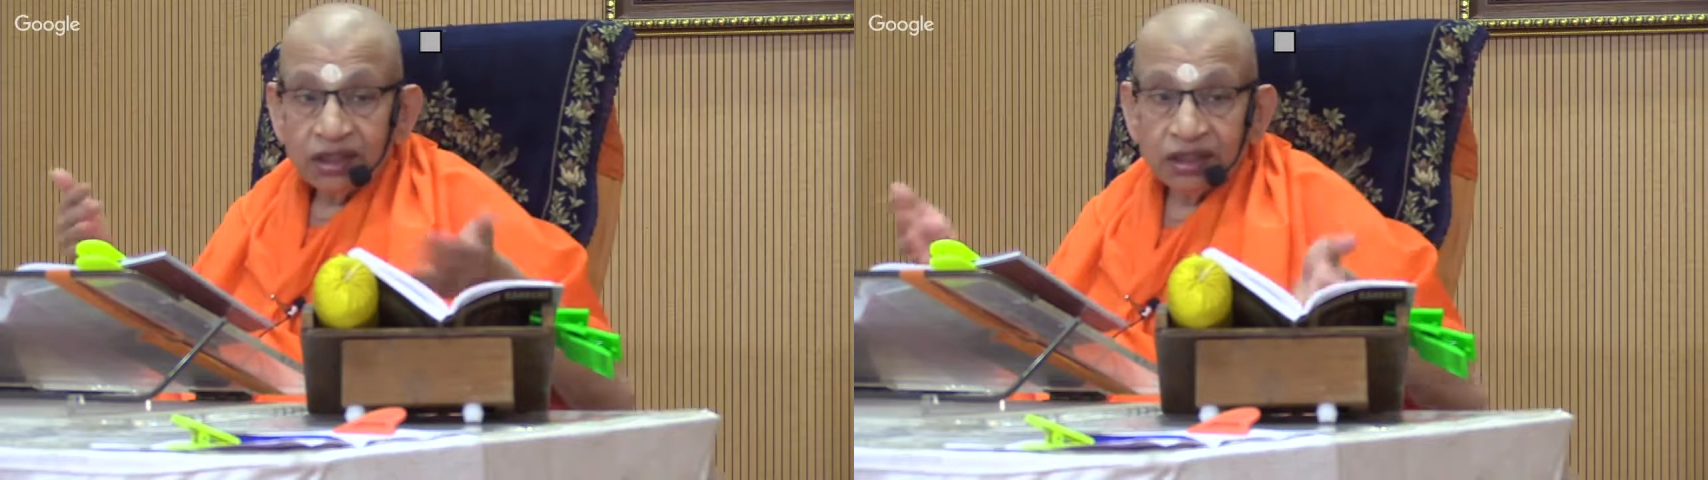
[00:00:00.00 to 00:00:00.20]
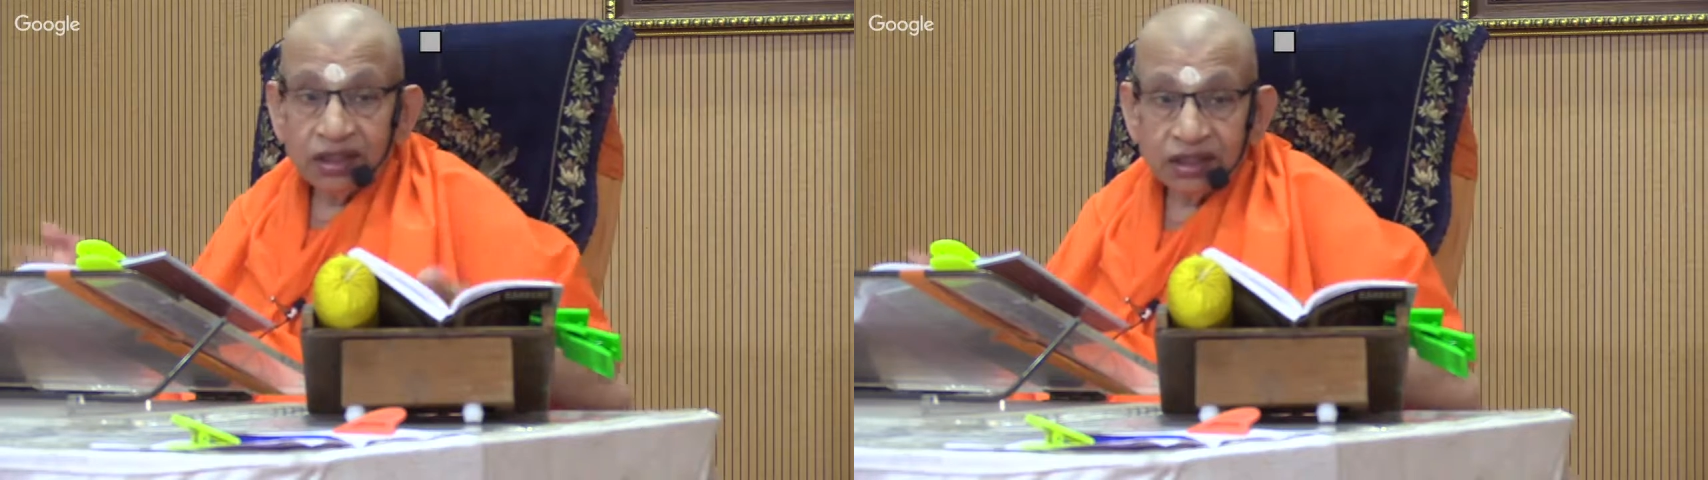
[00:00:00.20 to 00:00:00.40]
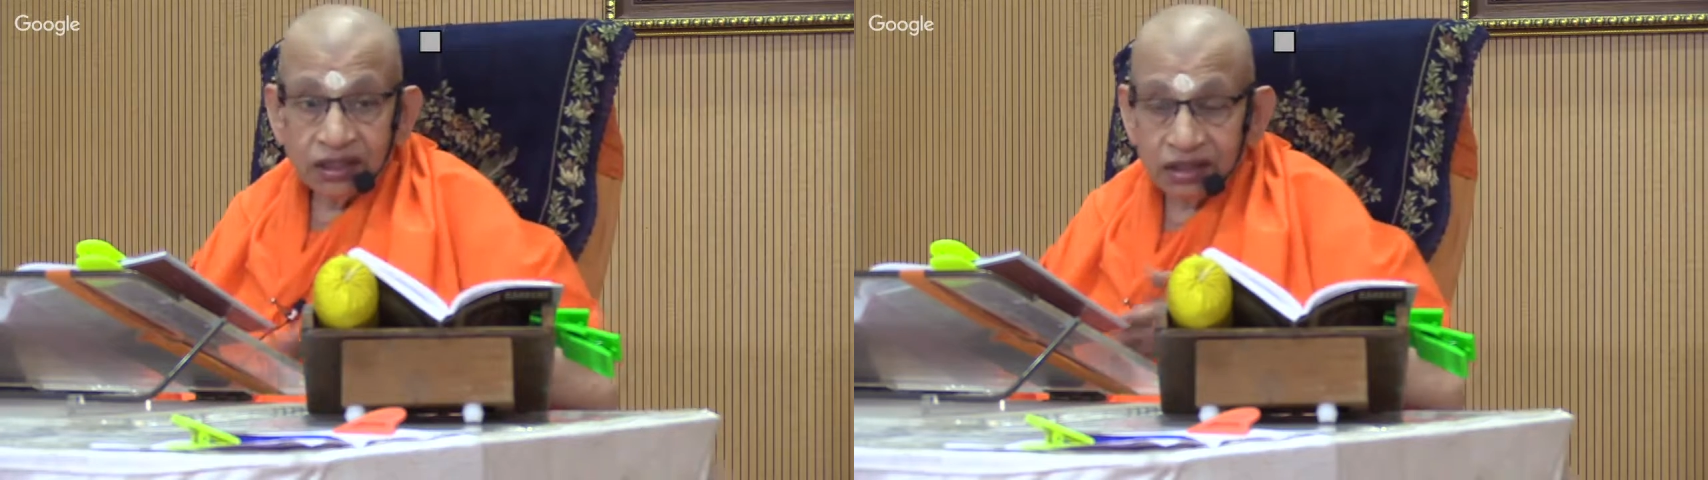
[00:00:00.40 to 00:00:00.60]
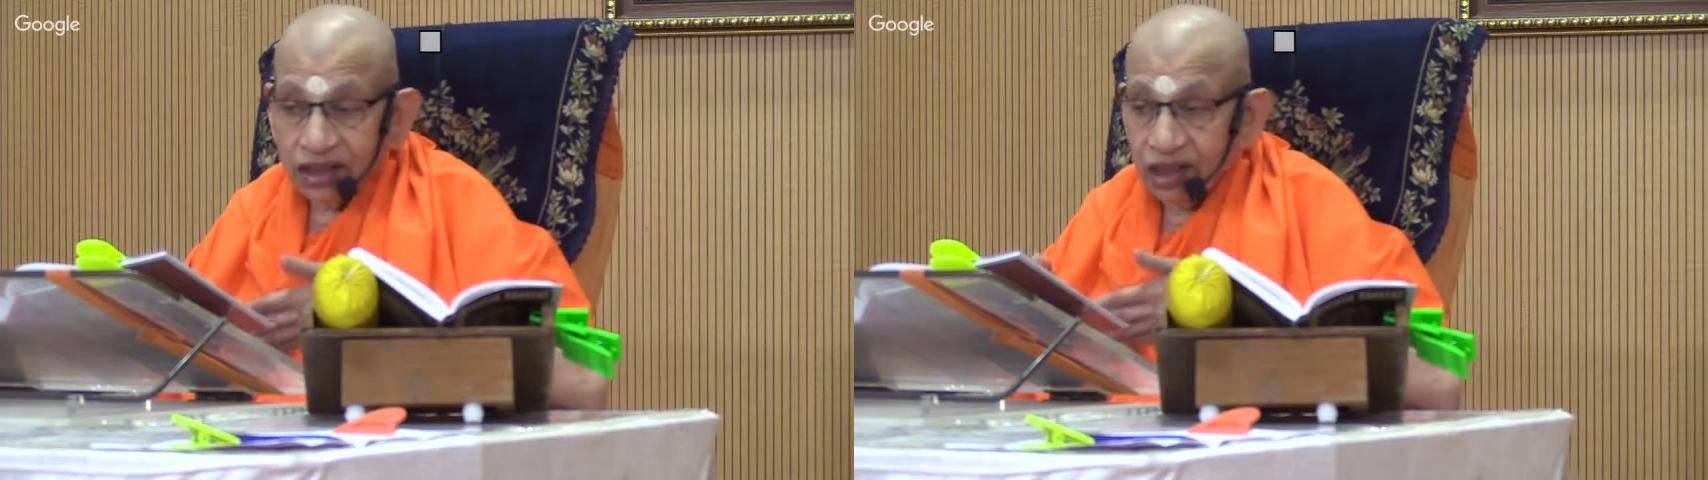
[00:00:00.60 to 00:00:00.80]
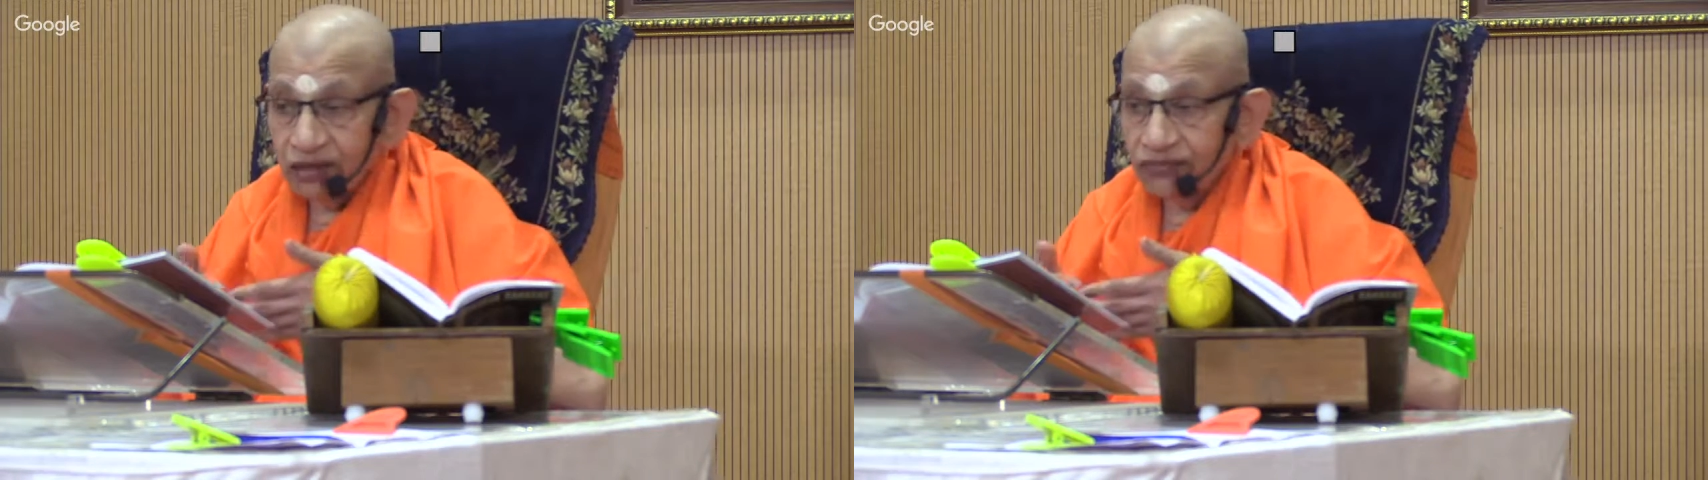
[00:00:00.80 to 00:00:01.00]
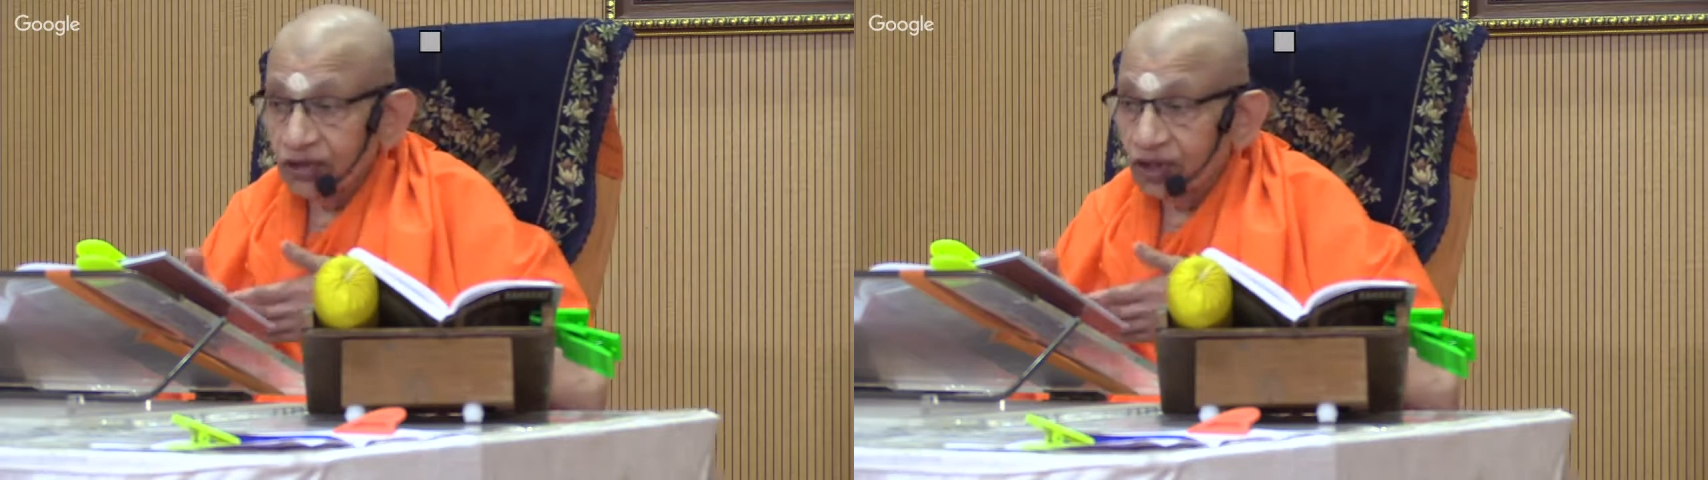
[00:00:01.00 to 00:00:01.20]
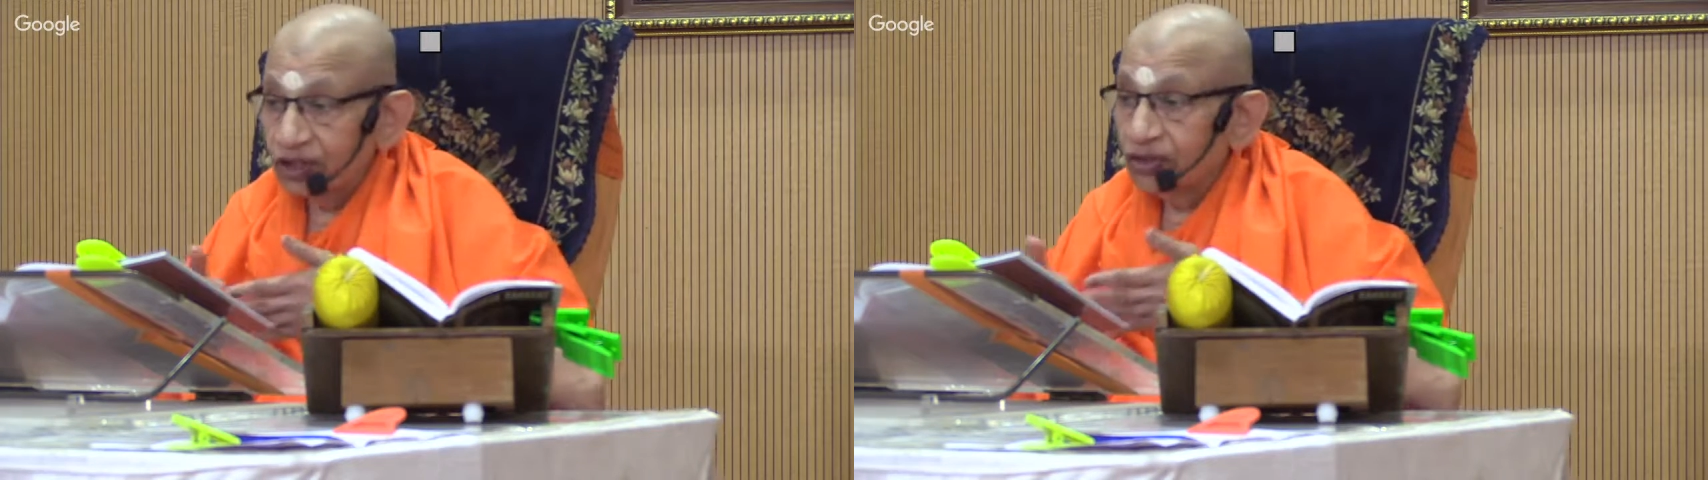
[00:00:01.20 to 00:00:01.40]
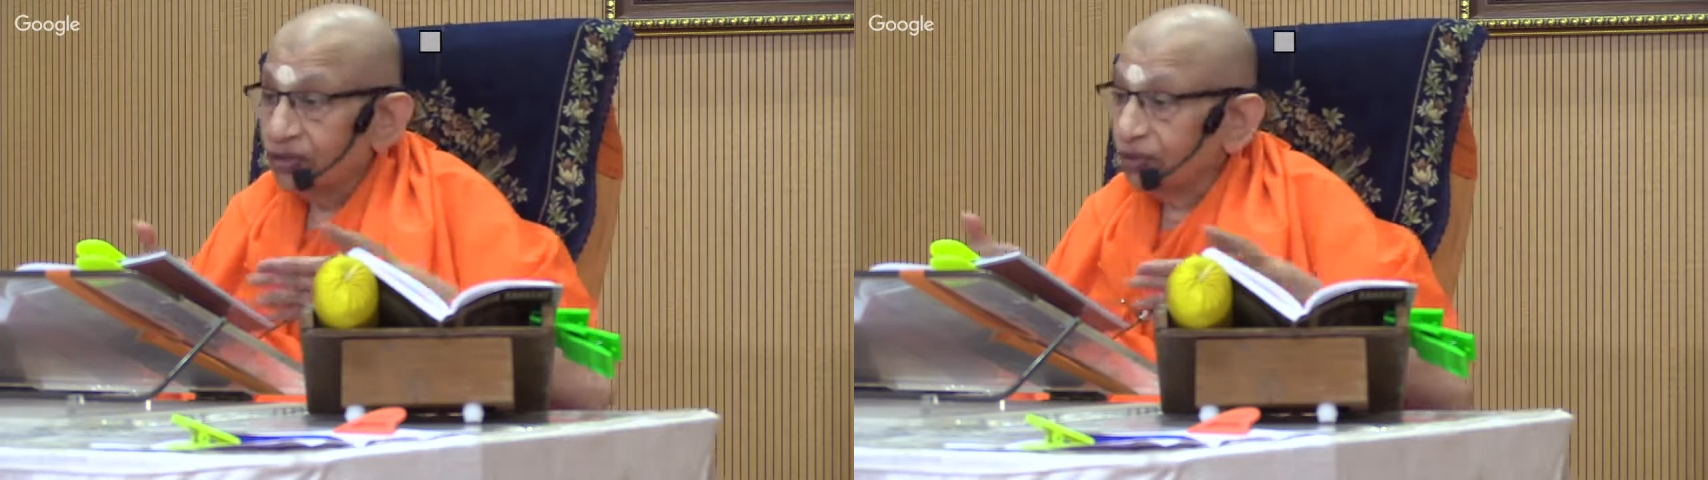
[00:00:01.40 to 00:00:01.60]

And there's a desire of knowledge.